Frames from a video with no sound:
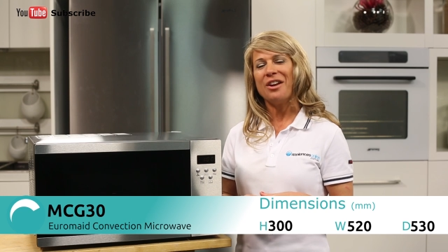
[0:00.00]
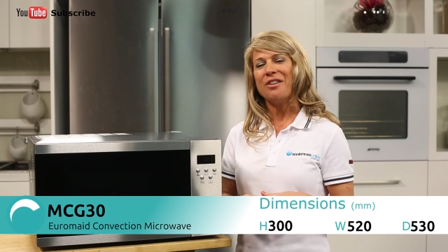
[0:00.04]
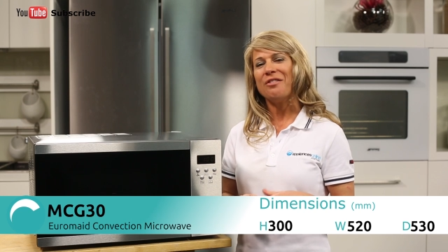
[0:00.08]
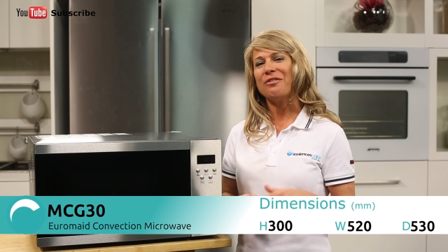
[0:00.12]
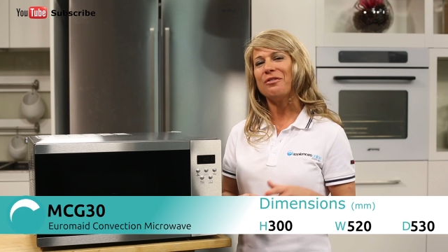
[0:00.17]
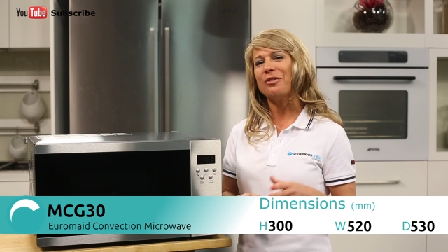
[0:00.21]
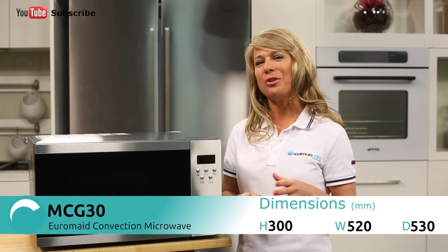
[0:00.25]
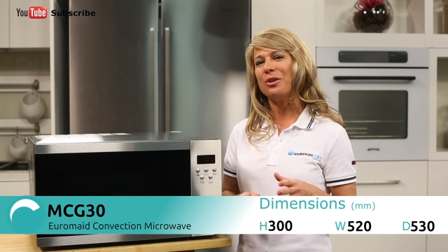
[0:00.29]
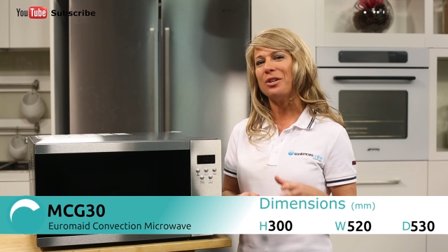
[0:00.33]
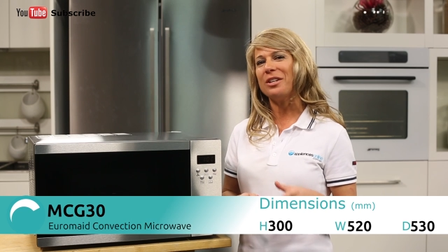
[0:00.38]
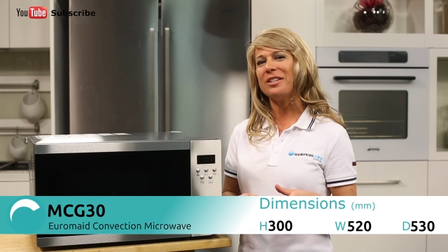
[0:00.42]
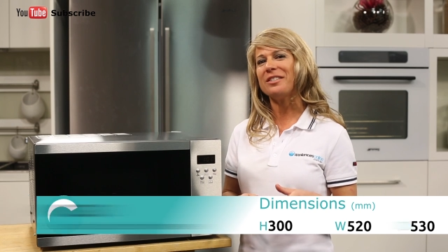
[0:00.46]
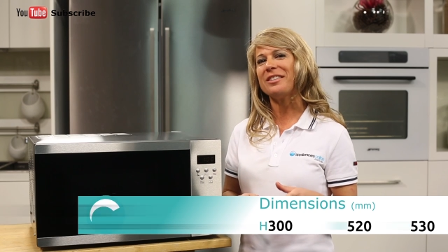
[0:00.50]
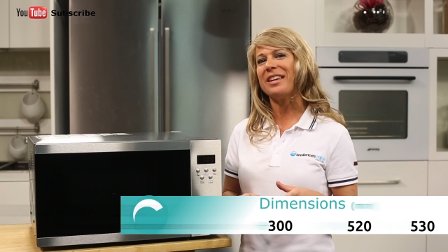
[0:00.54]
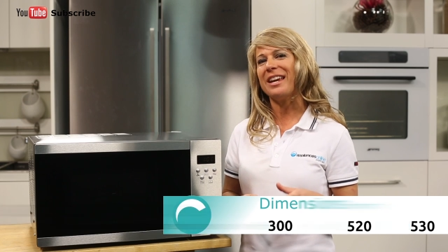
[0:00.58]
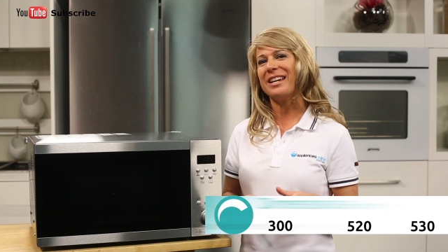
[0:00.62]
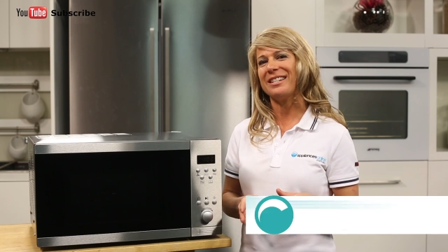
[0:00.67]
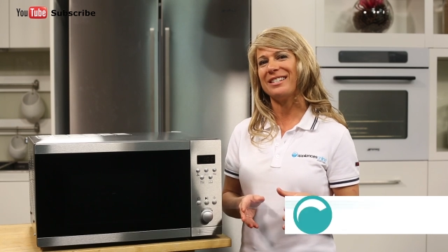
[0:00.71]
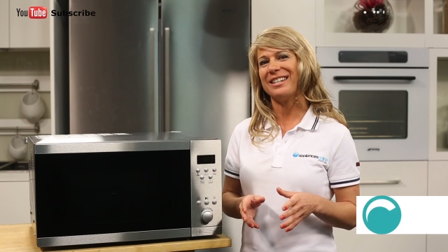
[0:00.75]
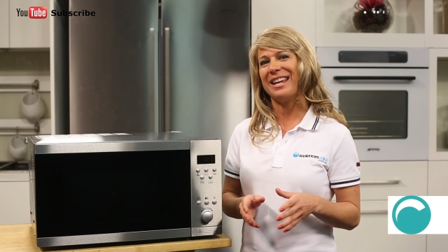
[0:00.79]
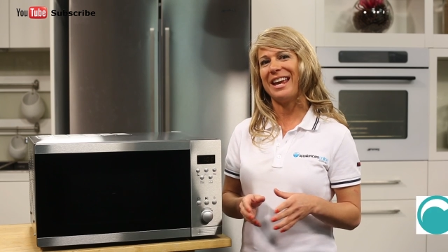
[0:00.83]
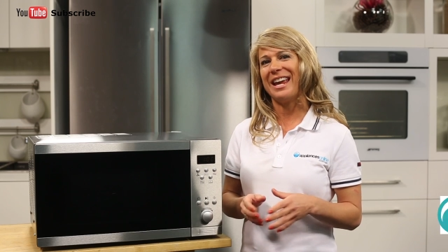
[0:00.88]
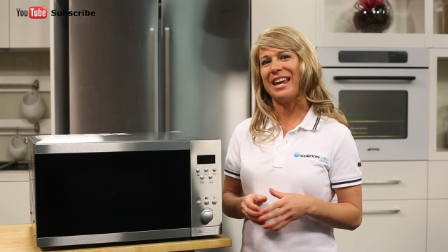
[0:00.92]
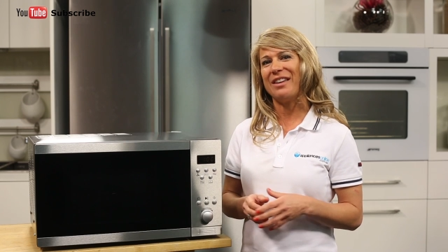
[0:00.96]
food is
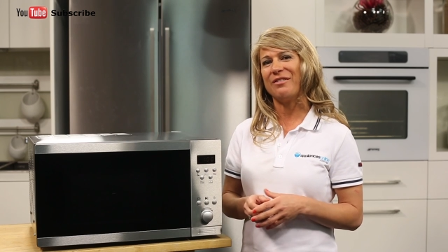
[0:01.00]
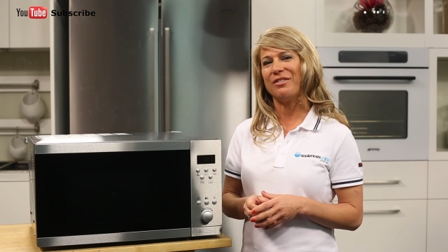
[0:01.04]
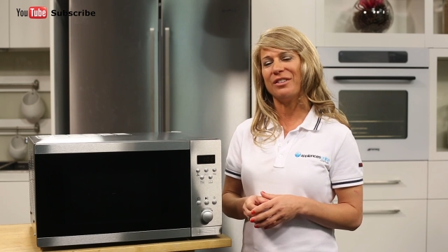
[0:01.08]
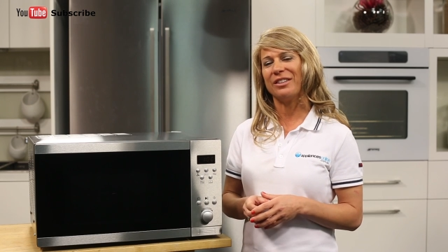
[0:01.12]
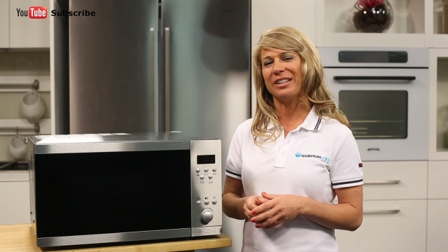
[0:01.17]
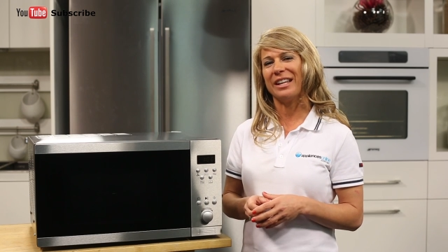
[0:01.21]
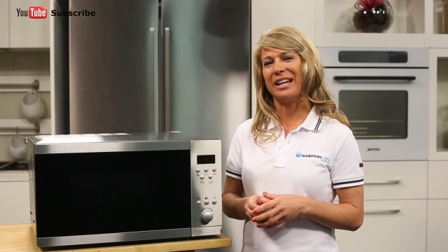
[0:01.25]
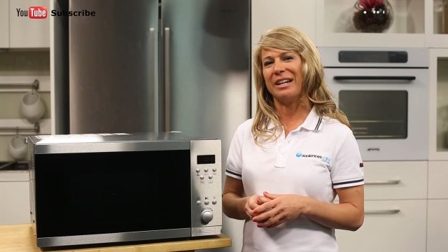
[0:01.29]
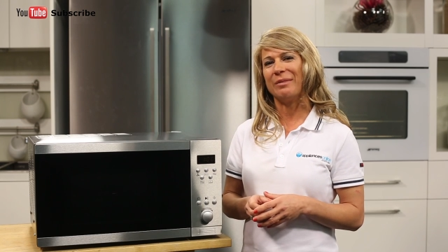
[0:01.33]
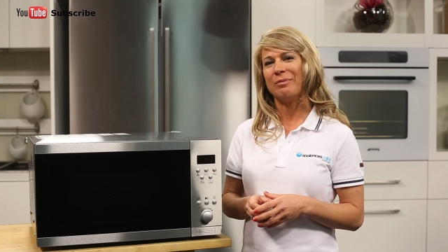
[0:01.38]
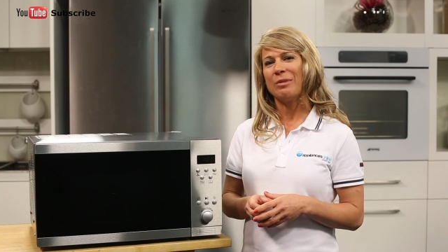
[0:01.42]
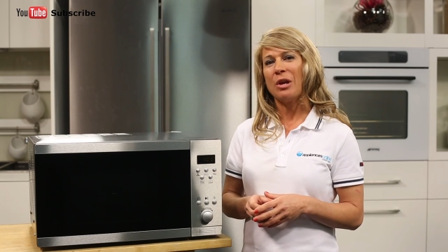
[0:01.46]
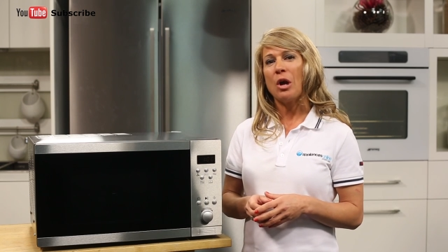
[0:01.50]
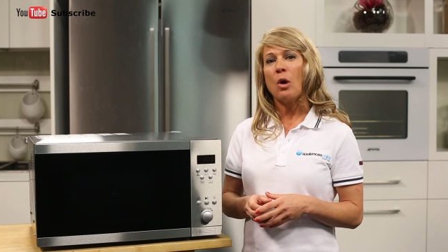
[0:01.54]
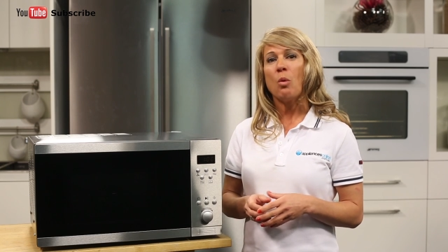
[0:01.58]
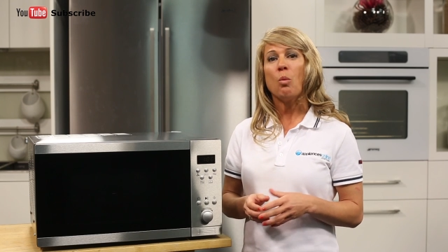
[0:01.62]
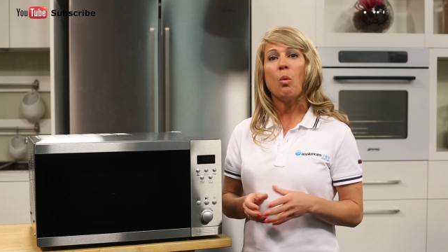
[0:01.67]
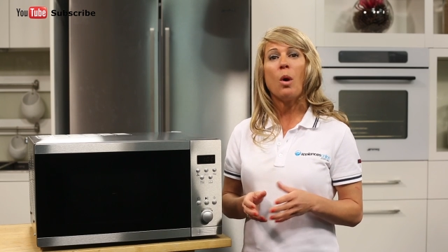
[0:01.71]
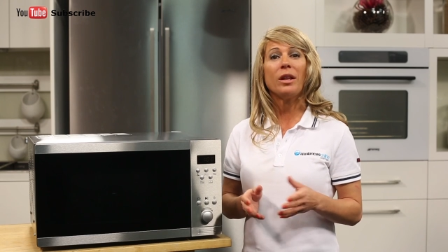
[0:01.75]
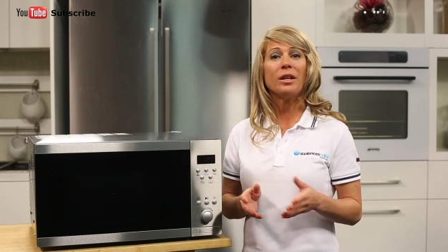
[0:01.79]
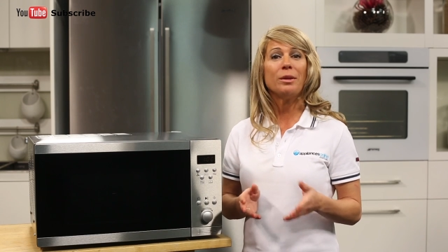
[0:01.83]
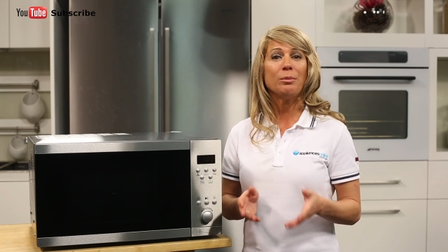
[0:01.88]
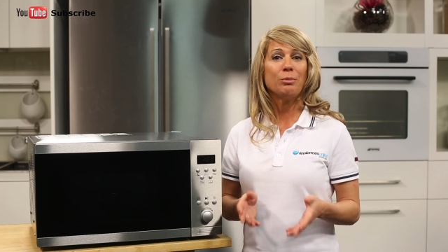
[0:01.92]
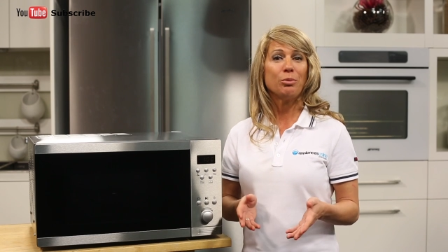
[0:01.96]
heated evenly
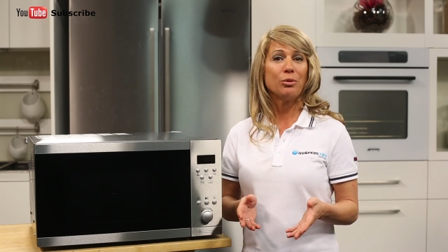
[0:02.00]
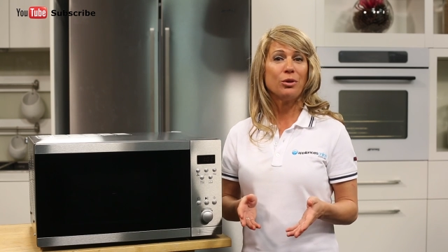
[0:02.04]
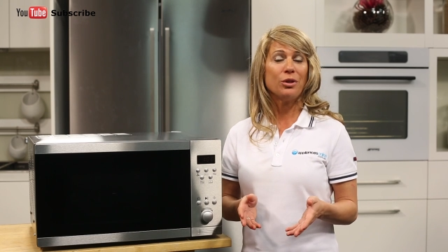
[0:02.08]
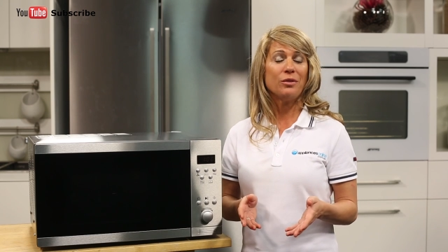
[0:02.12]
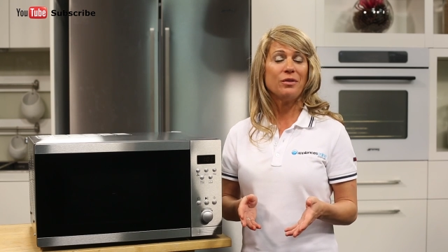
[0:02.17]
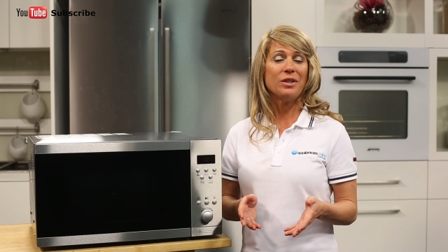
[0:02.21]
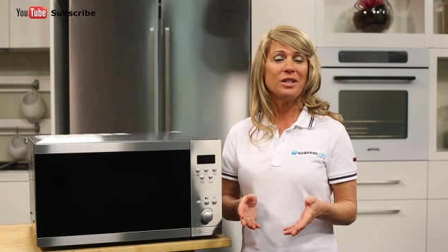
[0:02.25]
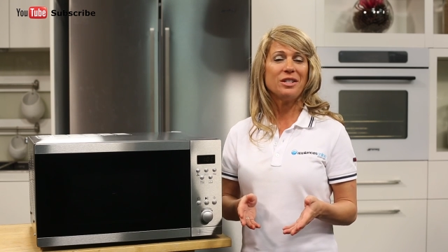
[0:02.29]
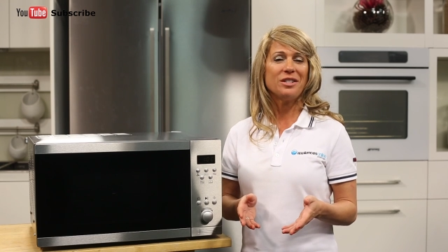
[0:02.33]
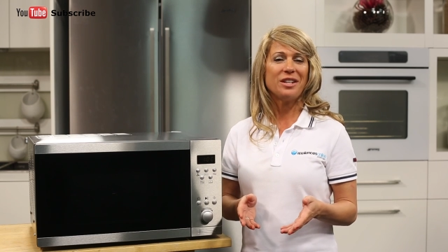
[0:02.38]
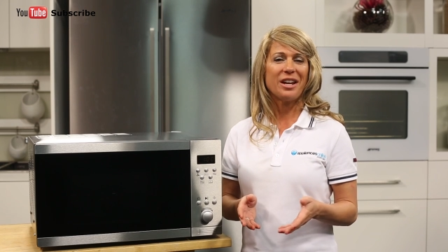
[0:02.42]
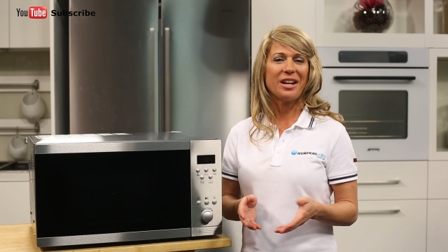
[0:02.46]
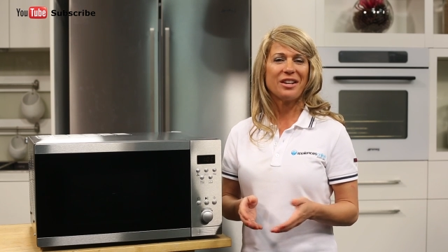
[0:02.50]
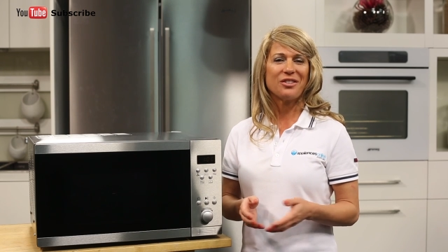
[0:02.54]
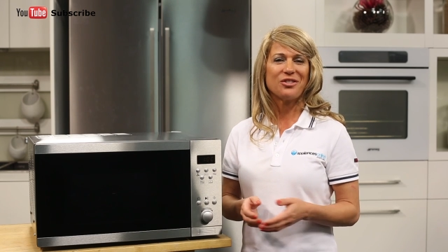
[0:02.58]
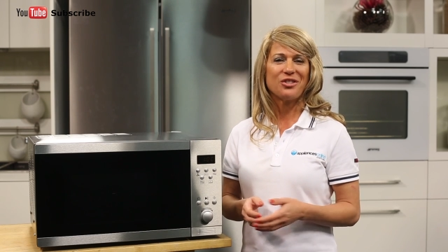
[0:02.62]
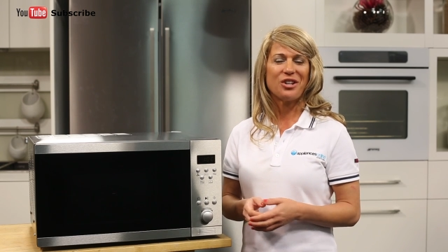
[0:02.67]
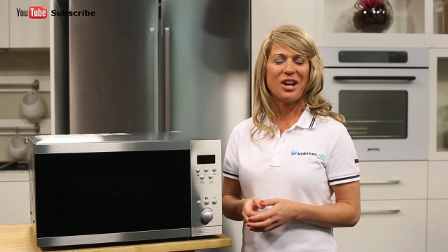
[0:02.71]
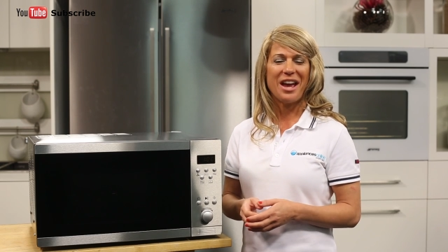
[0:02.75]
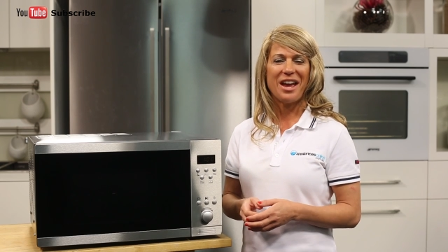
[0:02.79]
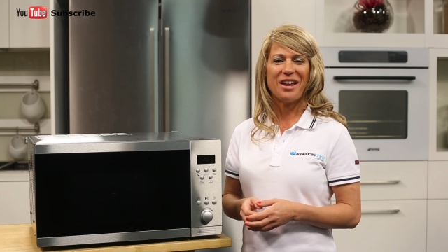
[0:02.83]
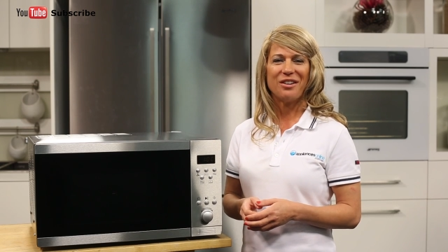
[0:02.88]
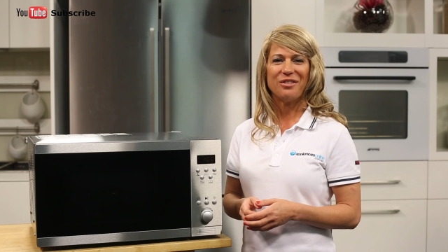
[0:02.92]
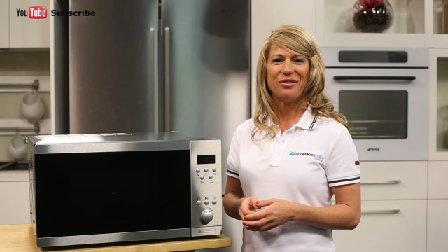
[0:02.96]
while improving
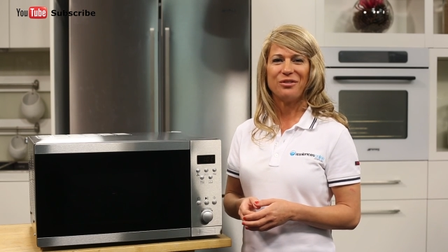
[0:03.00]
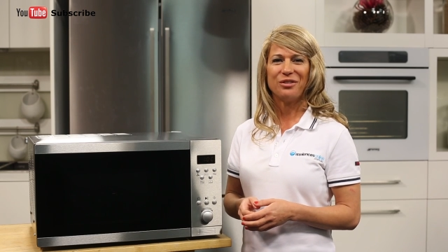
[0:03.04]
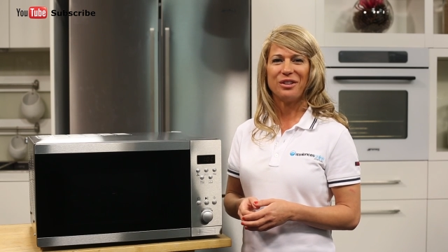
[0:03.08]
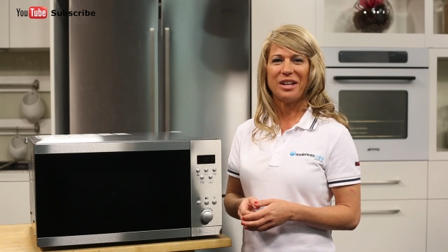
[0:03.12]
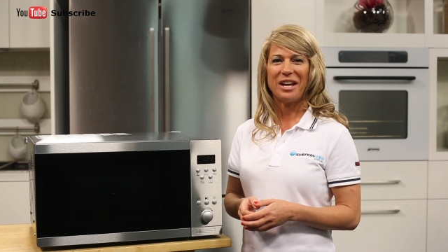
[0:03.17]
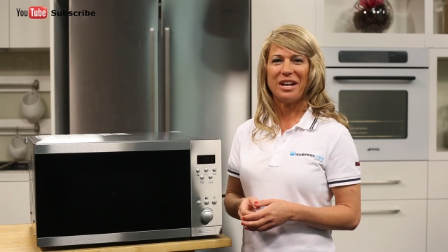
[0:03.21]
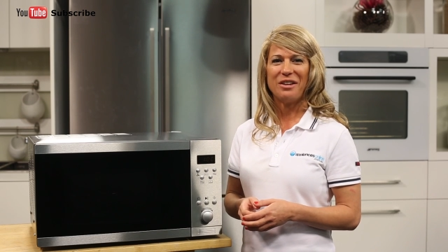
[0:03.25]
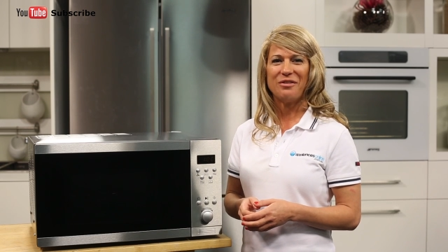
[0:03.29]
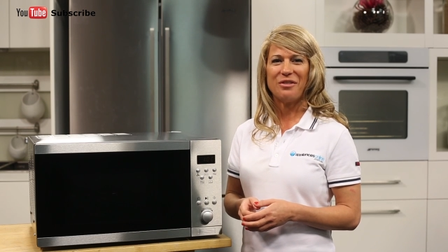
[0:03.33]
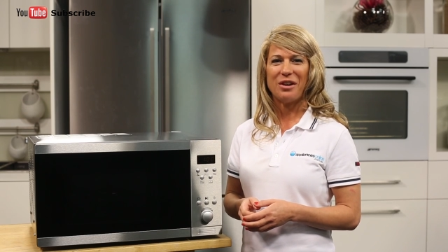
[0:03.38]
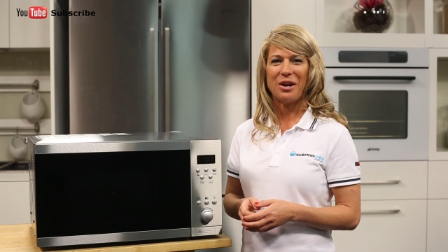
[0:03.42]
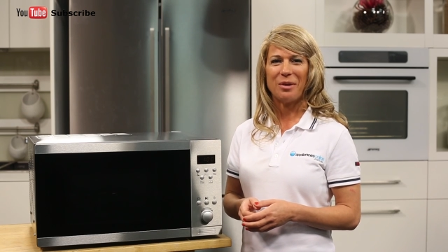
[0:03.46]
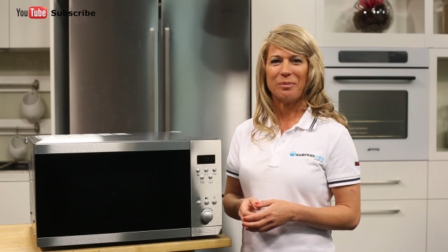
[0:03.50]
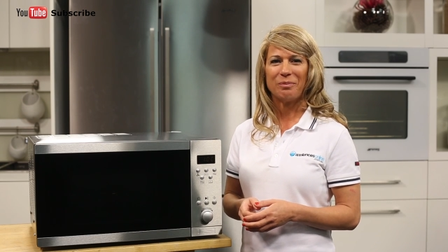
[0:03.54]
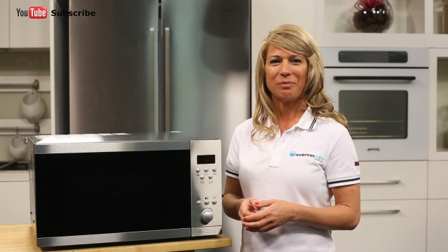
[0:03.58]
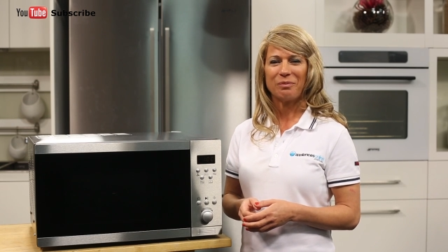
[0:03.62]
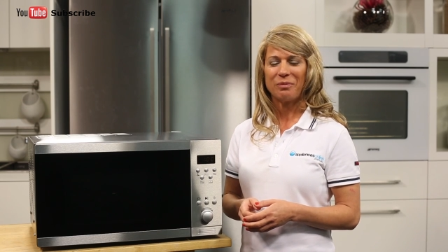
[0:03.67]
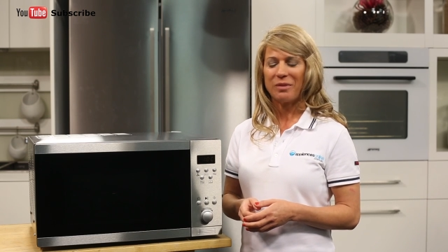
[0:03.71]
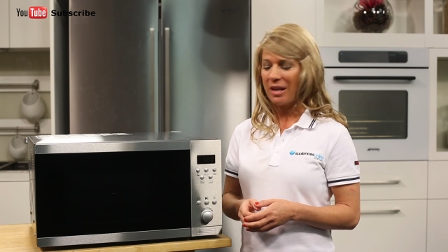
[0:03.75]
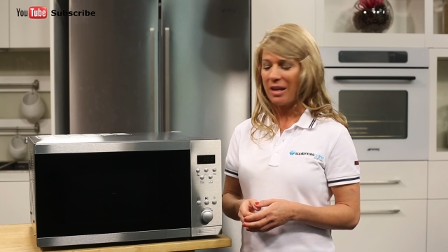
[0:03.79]
texture and flavour.